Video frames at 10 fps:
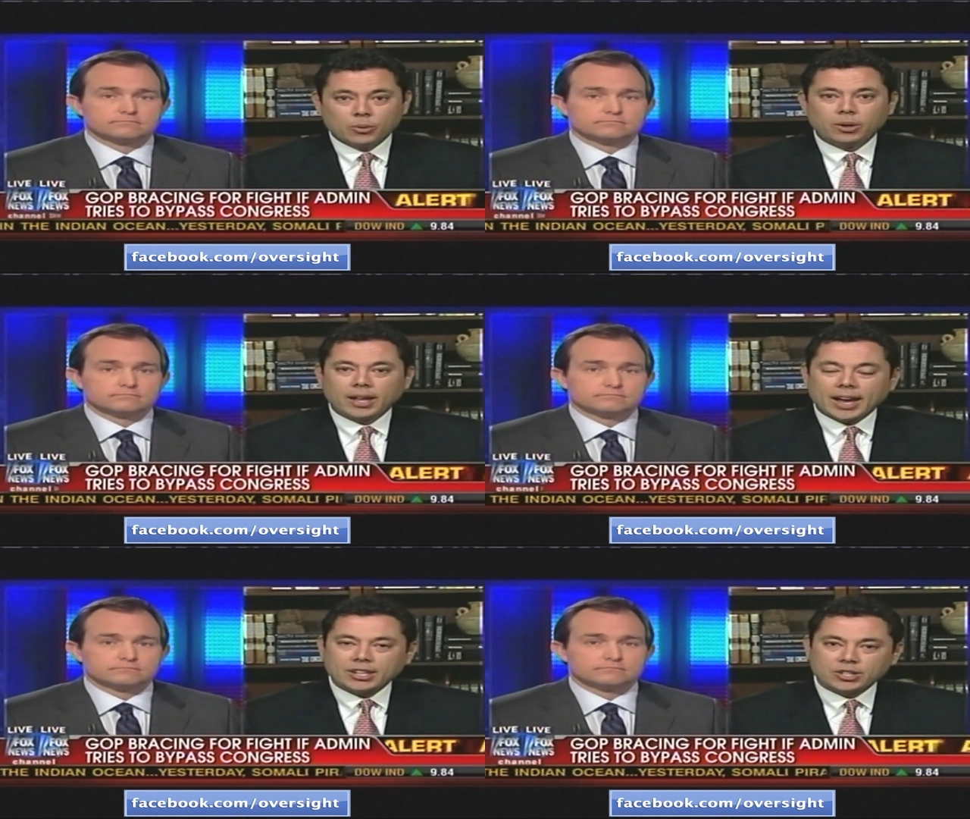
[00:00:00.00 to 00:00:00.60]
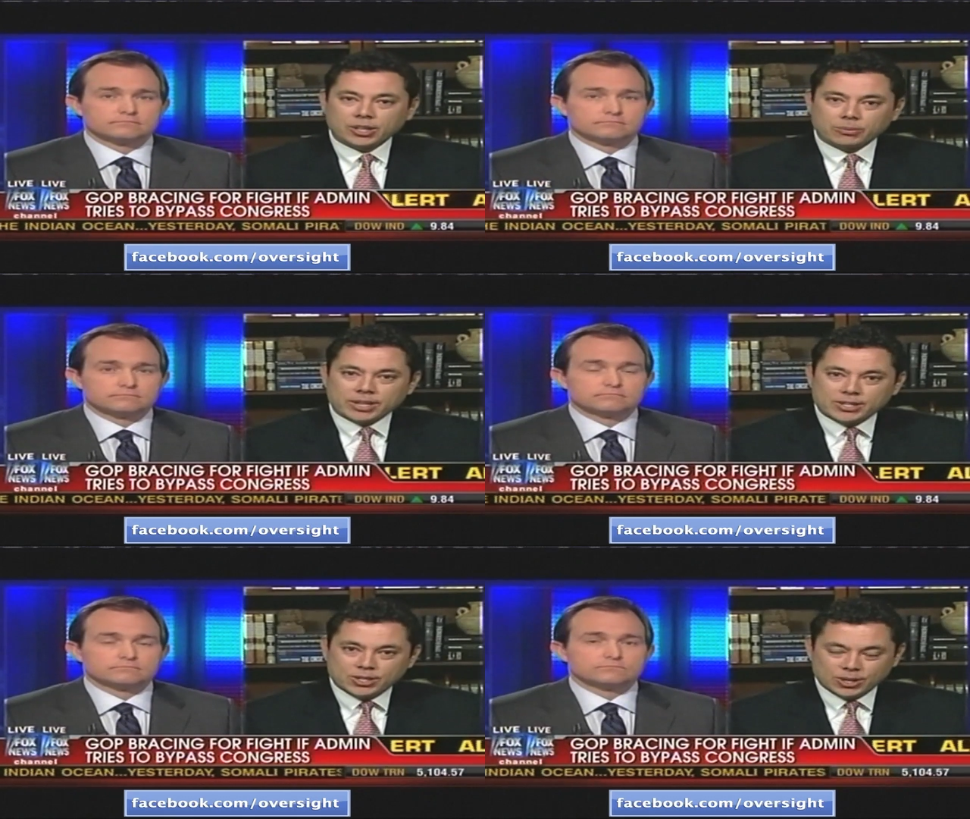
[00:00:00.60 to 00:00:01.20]
Speaker 1: will actually
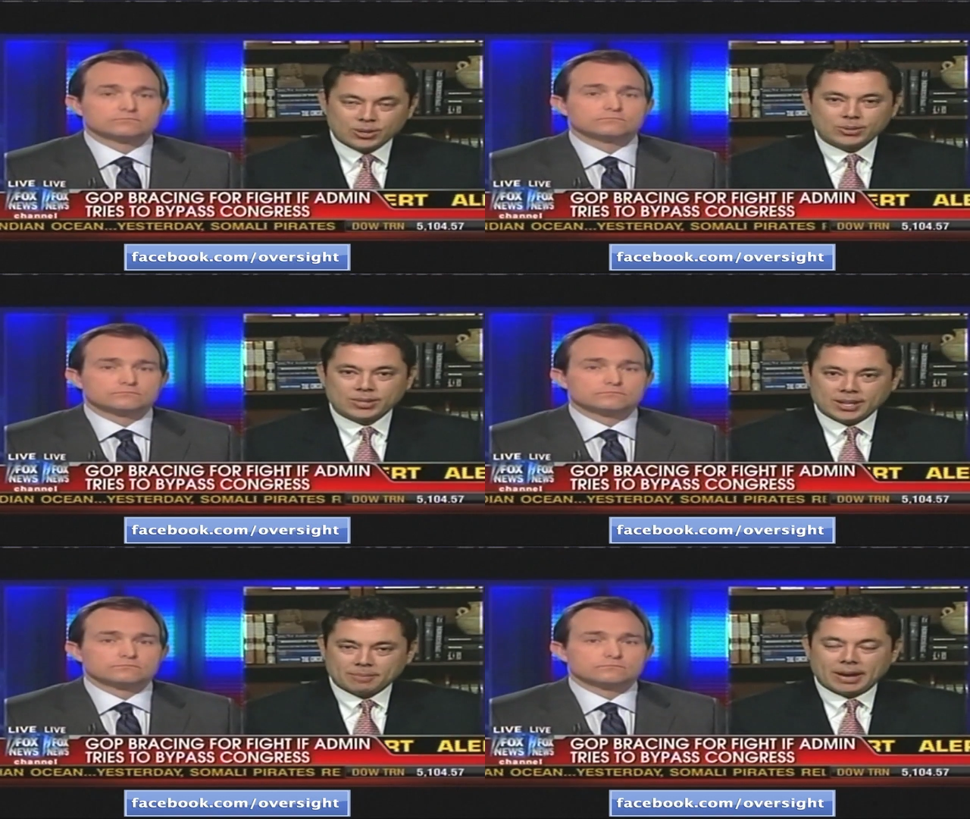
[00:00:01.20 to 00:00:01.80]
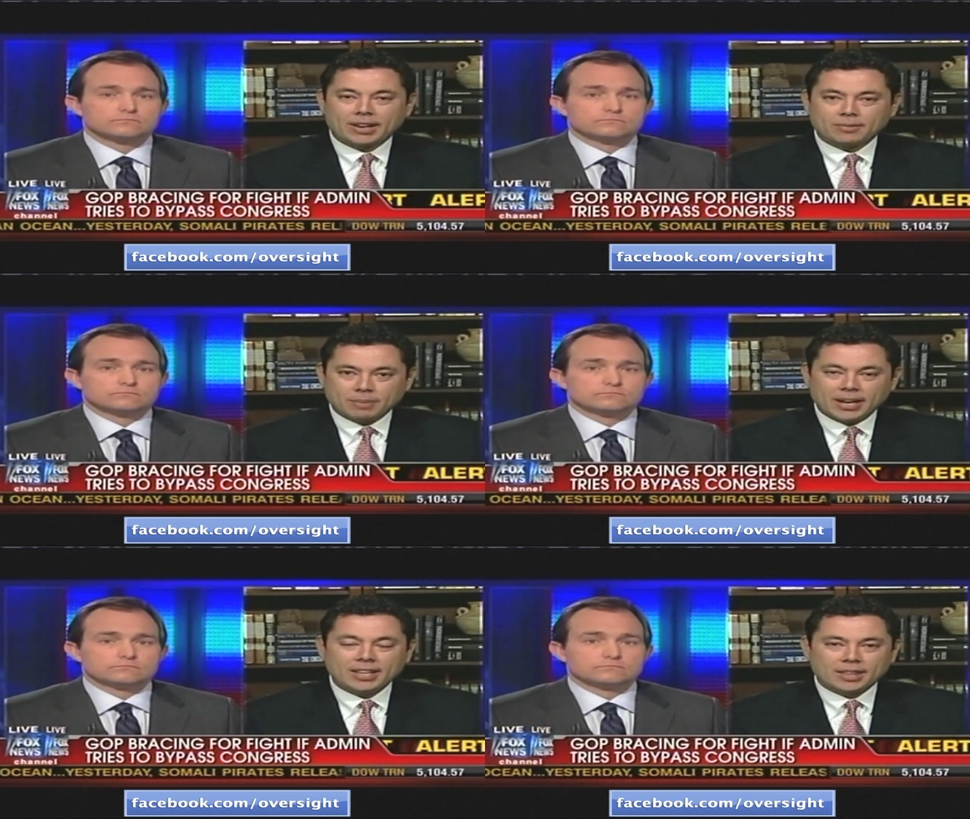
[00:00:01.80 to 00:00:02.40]
reduce the amount
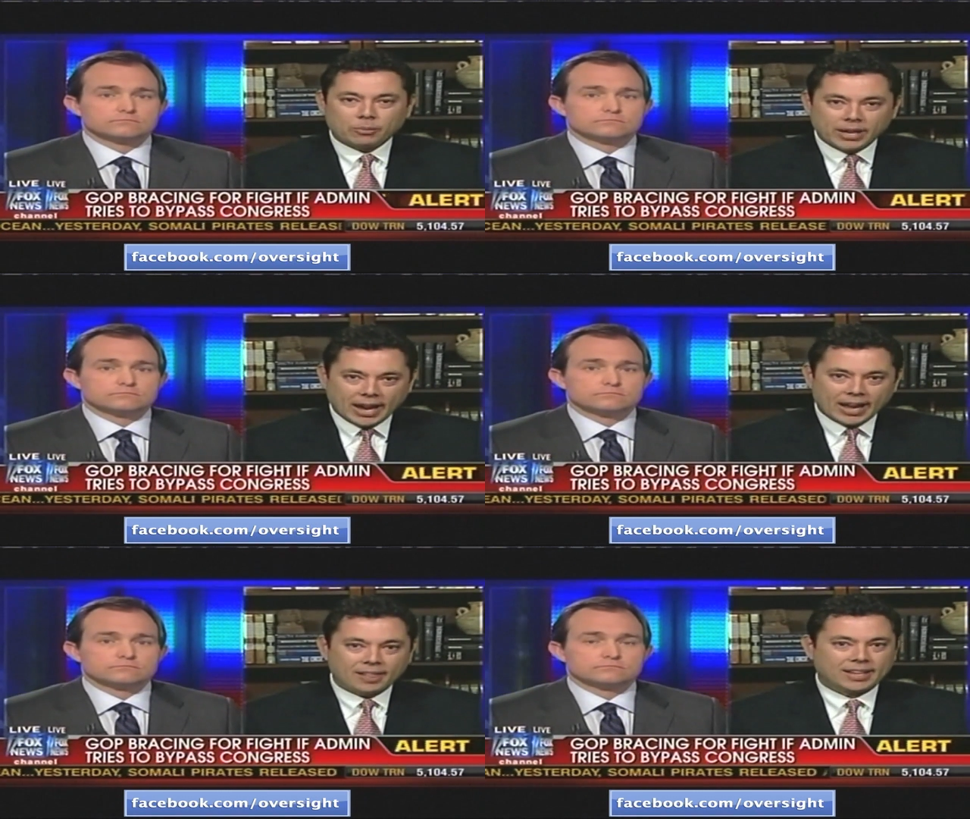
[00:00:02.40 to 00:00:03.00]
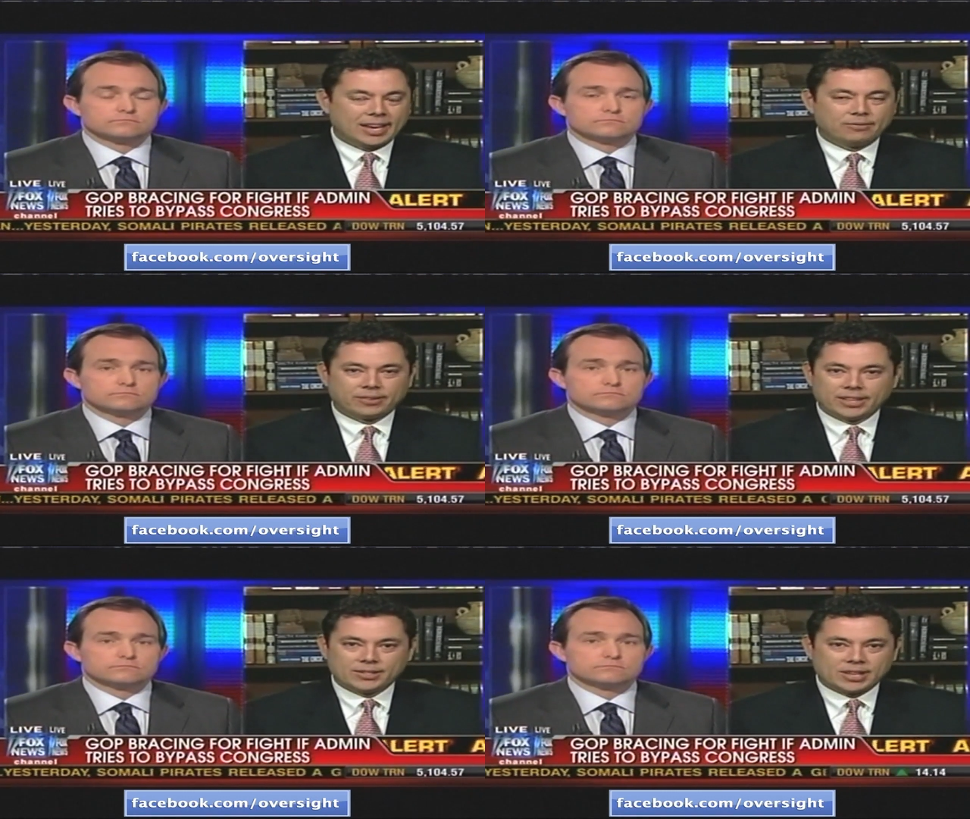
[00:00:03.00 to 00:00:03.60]
of money that we allocate
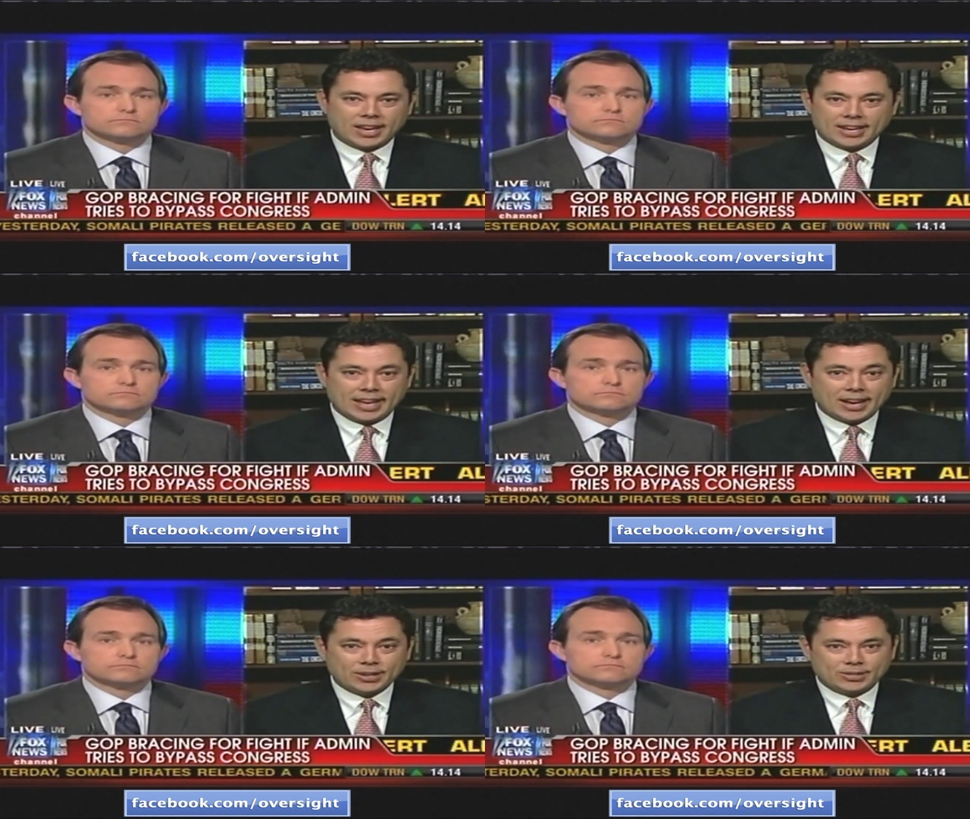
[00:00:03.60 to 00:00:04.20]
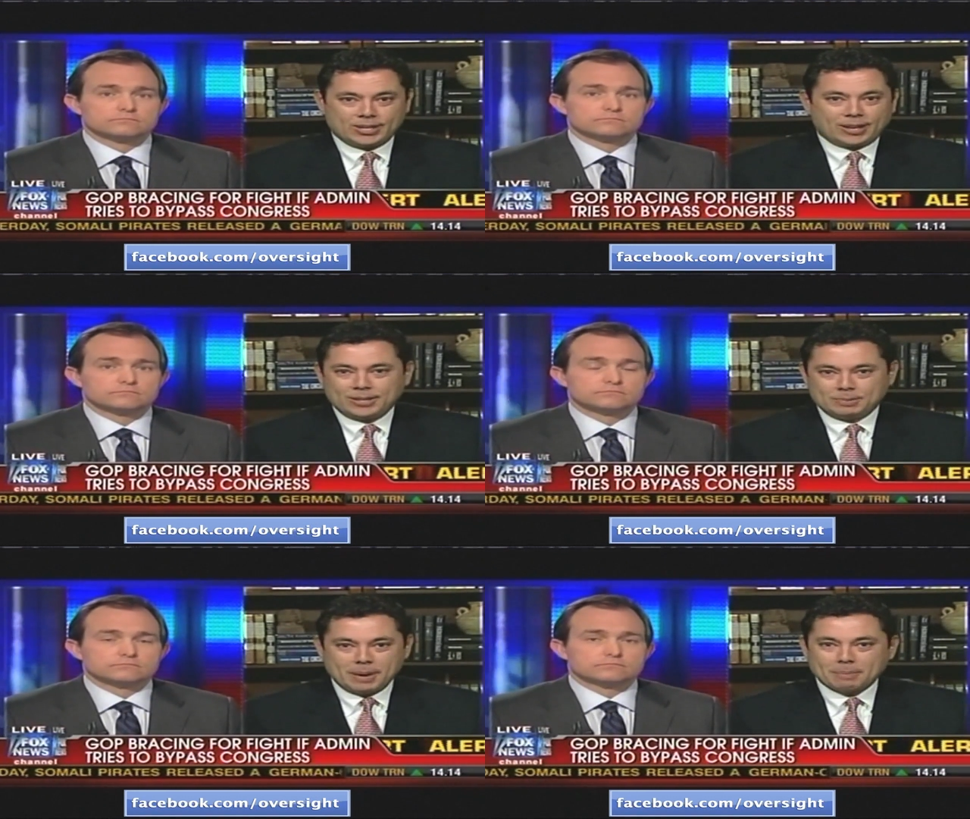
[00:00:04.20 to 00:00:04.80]
for this. And now you see all
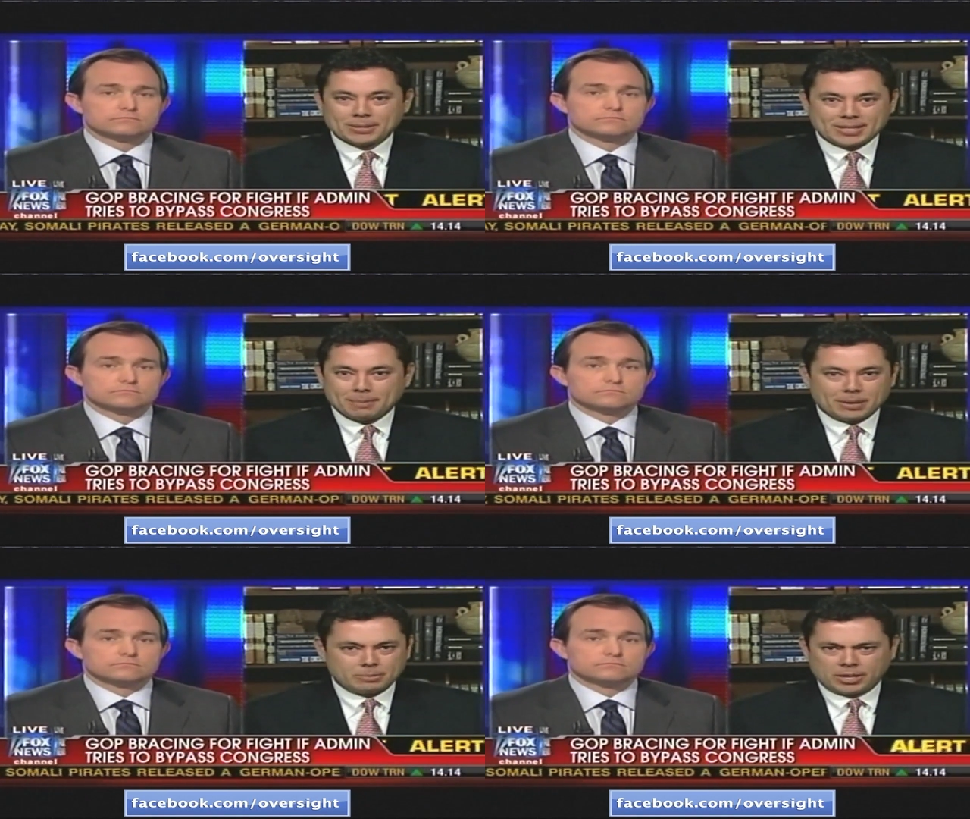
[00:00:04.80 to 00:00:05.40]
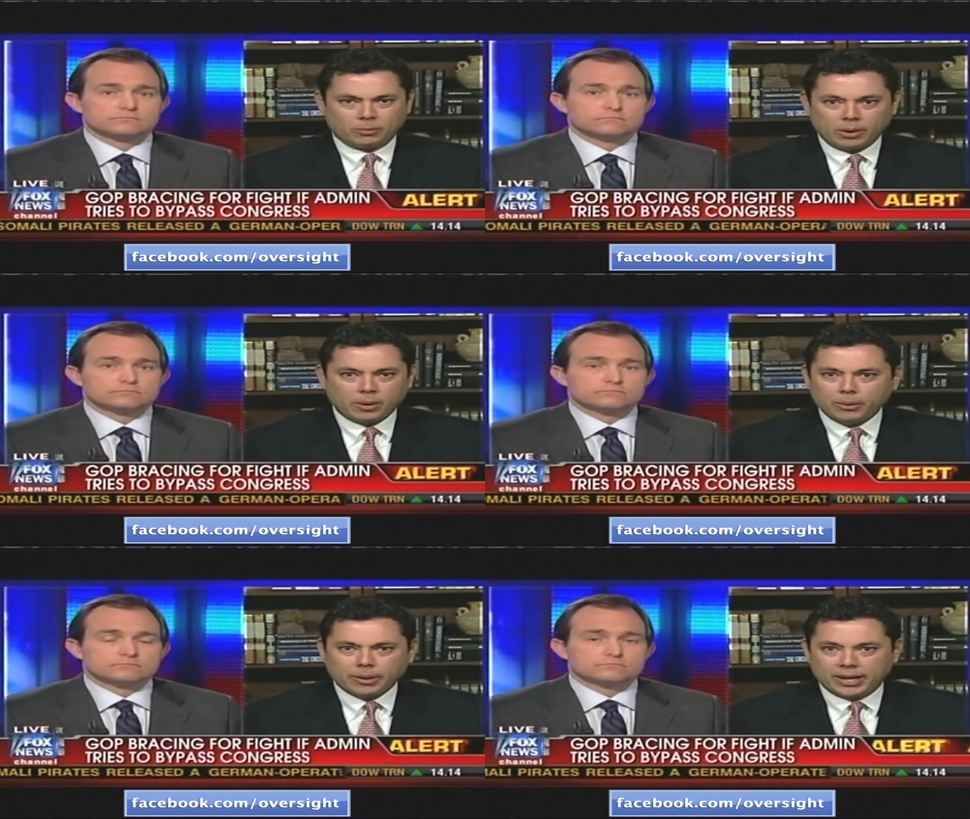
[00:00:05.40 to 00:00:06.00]
these people stepping up and saying, wait,
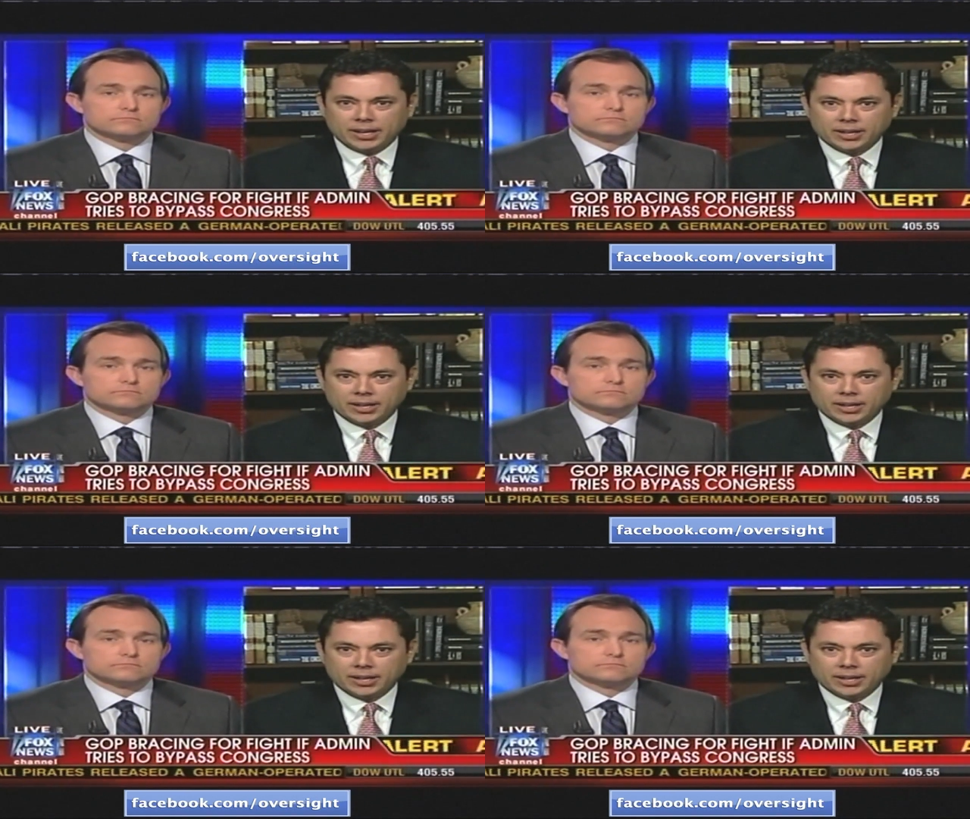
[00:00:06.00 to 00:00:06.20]
wait, wait